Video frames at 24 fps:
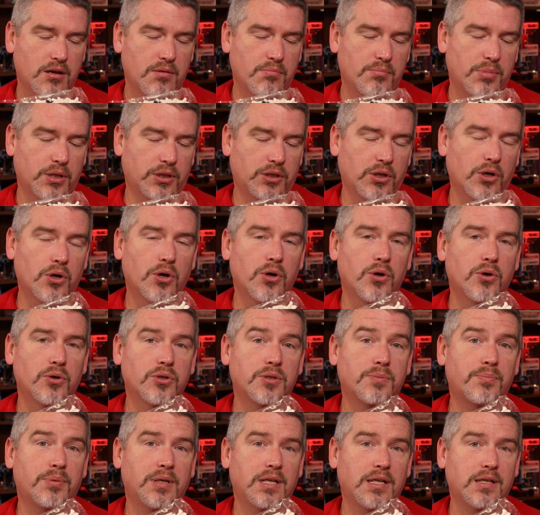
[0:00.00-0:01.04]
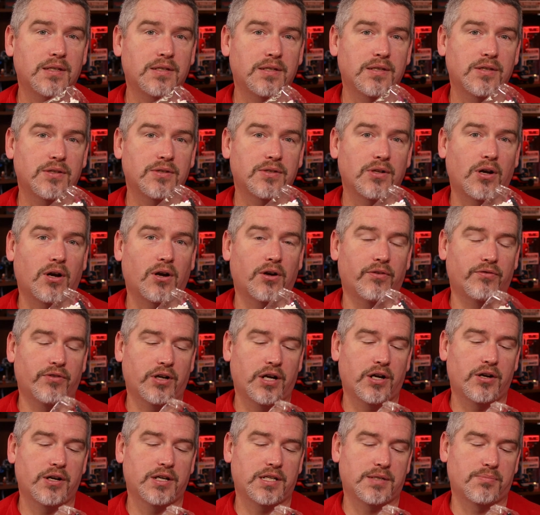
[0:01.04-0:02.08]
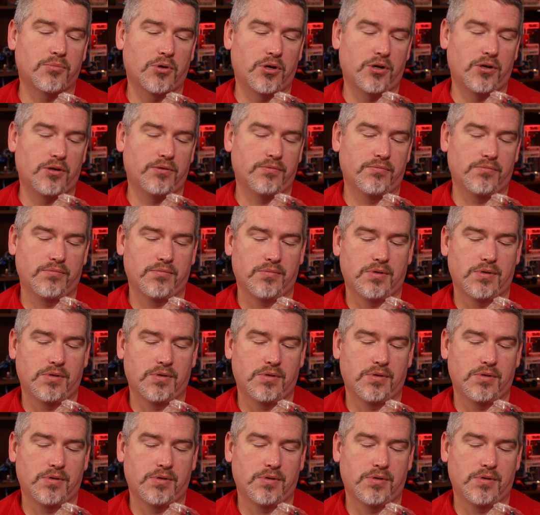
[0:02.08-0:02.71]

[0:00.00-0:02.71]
but those pieces are very small.